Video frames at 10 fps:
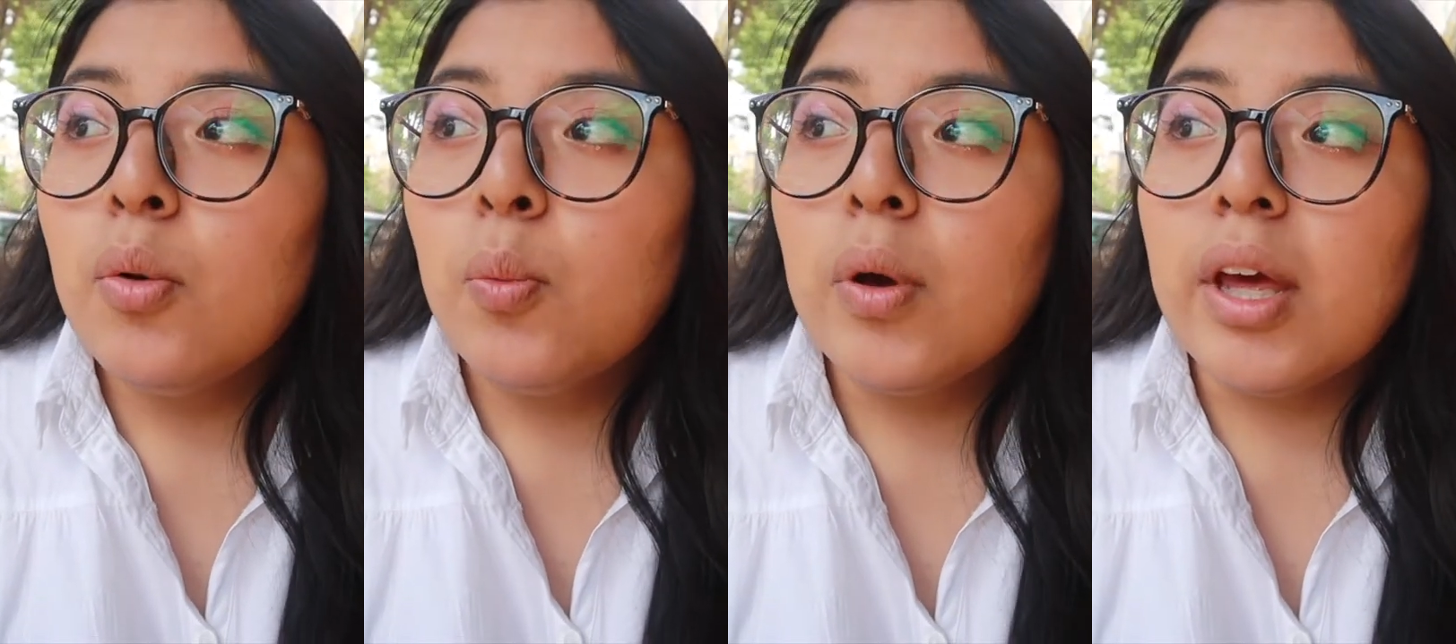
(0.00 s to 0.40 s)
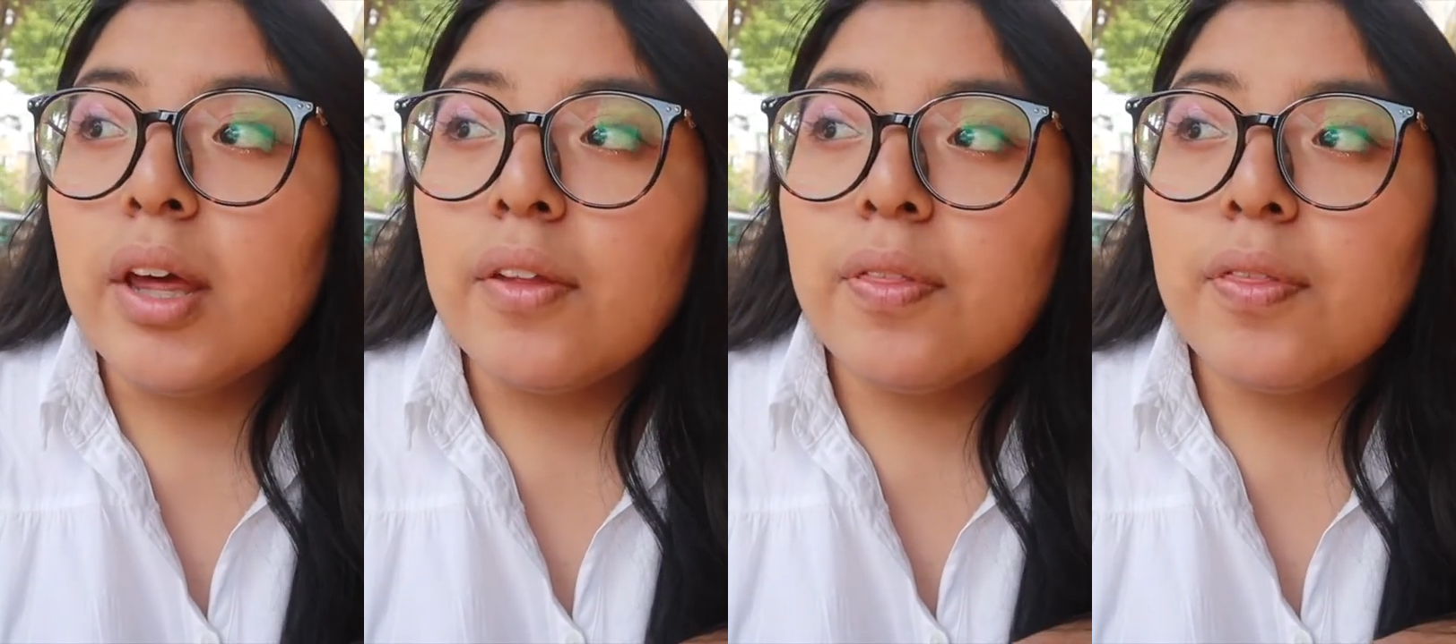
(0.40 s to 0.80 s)

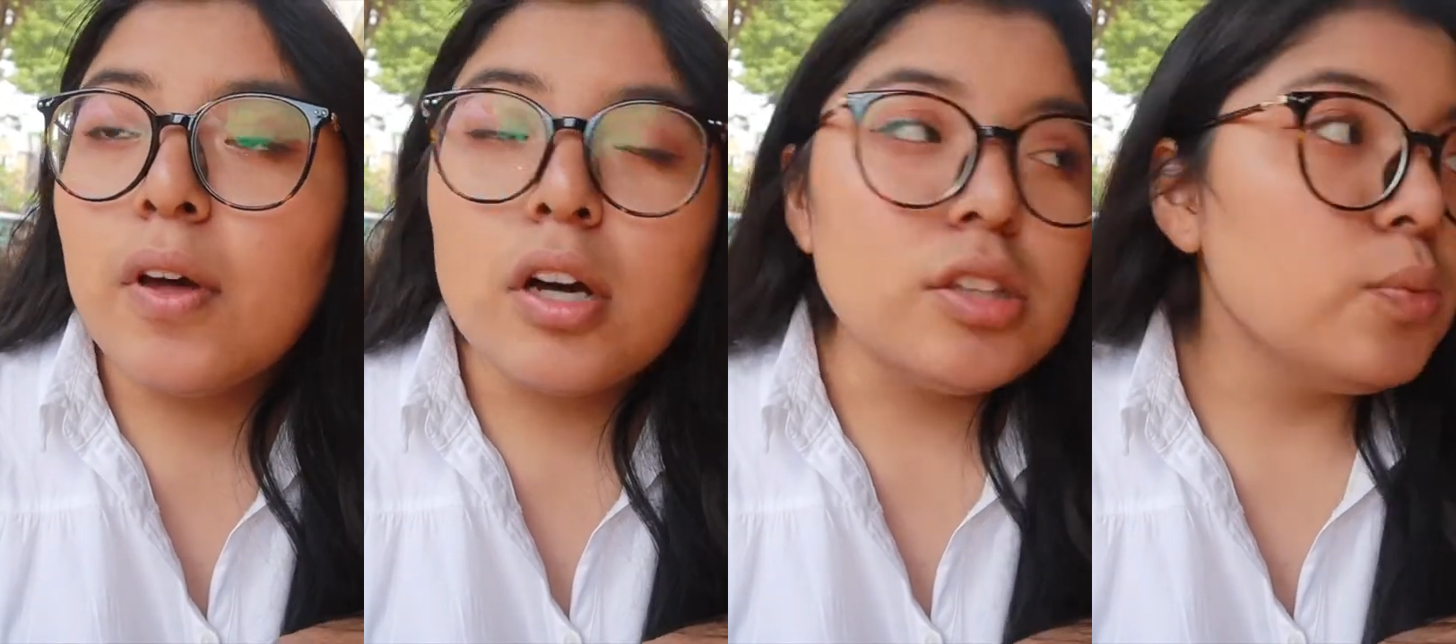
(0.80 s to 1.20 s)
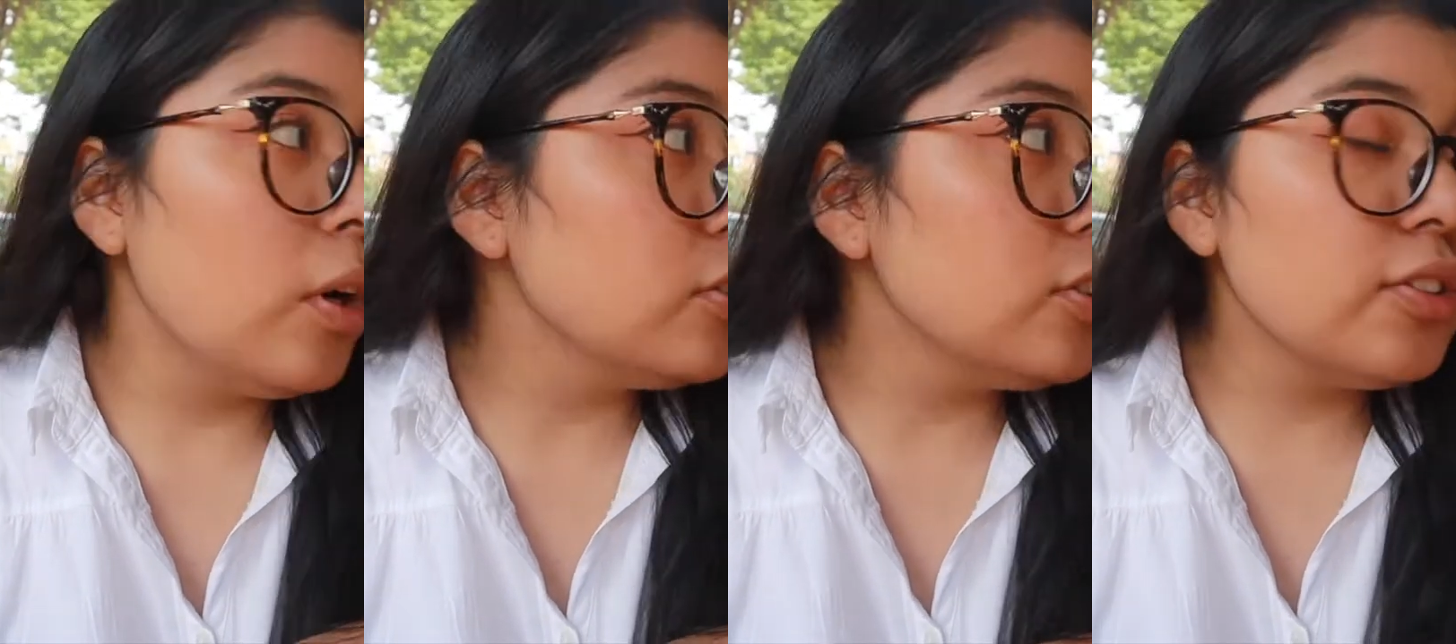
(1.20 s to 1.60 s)
with a
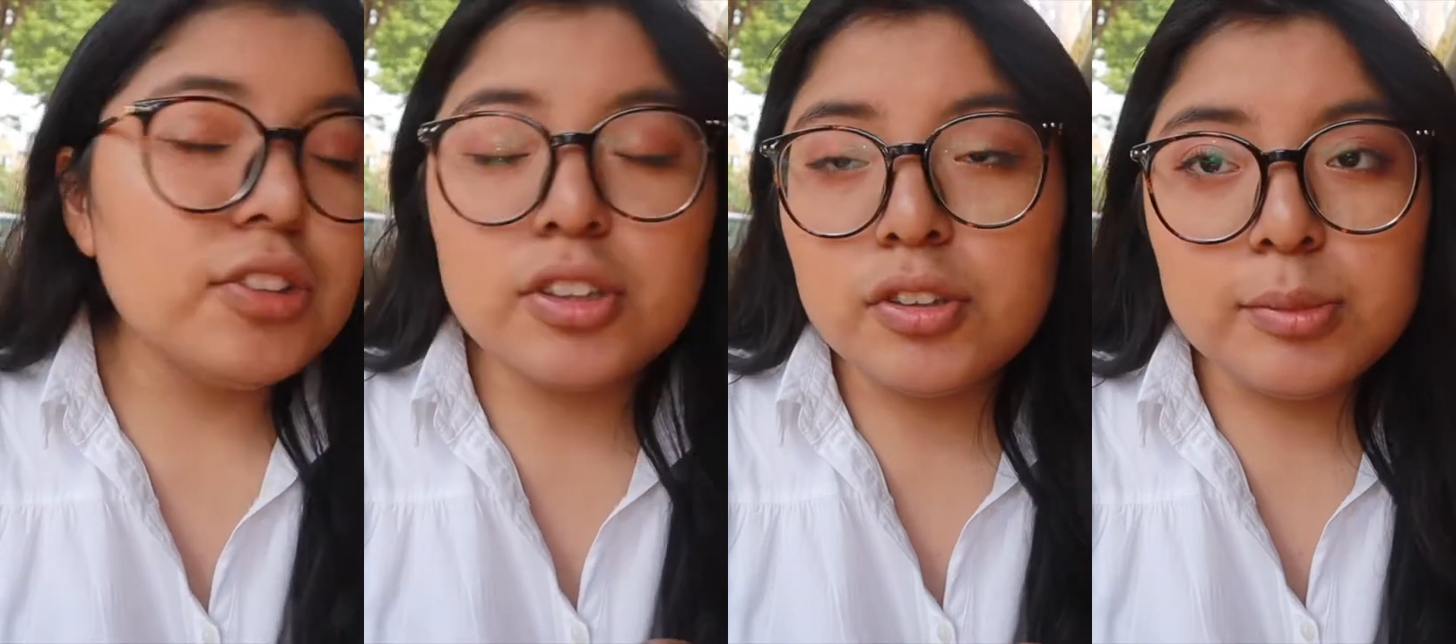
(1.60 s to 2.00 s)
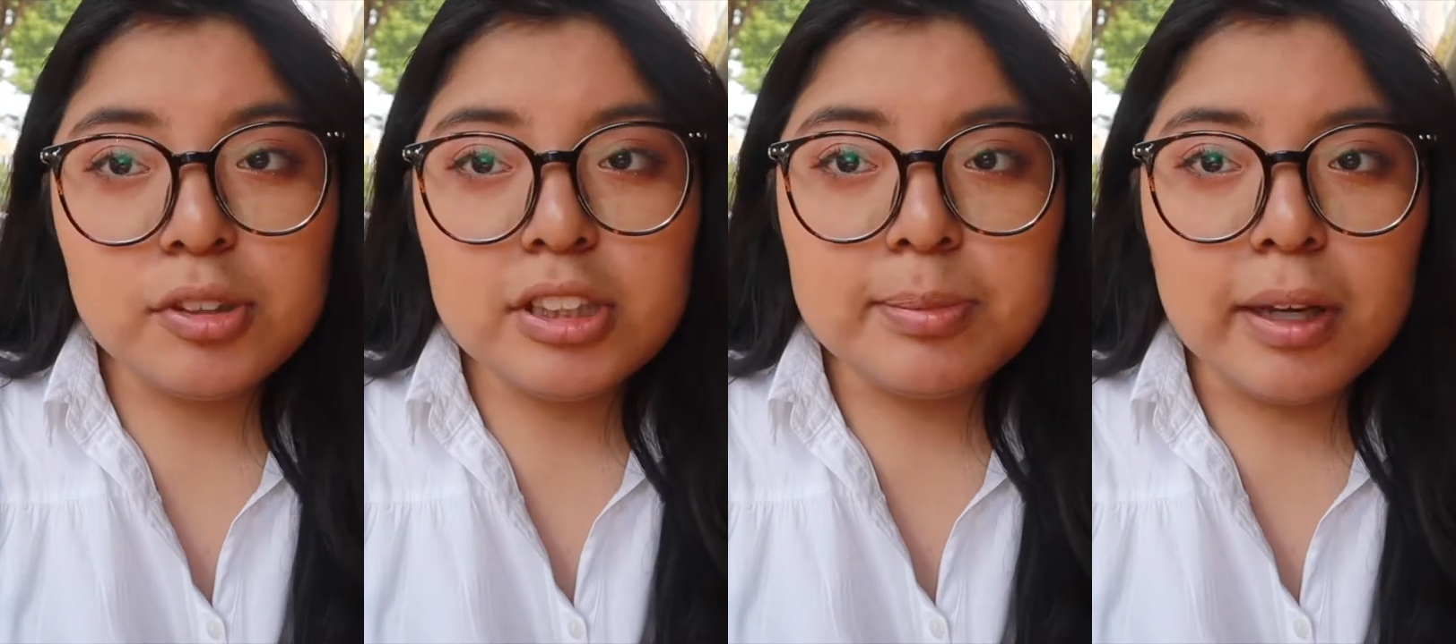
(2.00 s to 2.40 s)
well-toasted cream
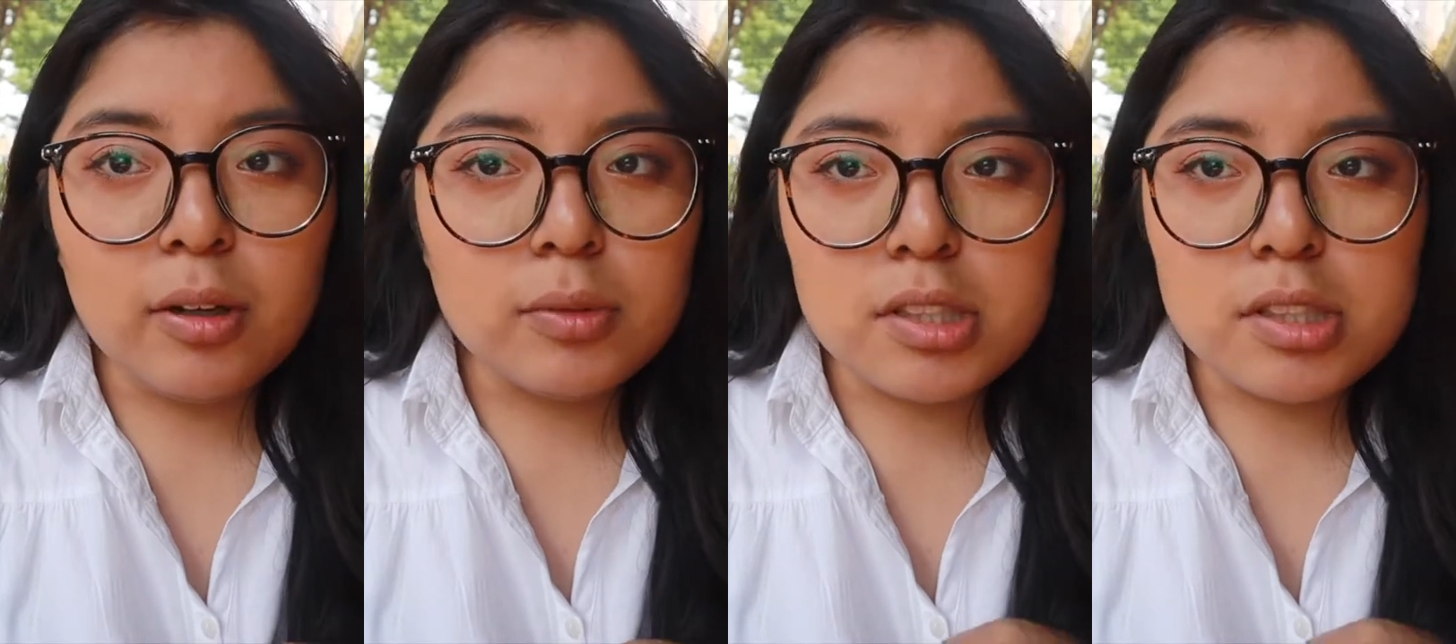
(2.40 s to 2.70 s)
cheese bagel,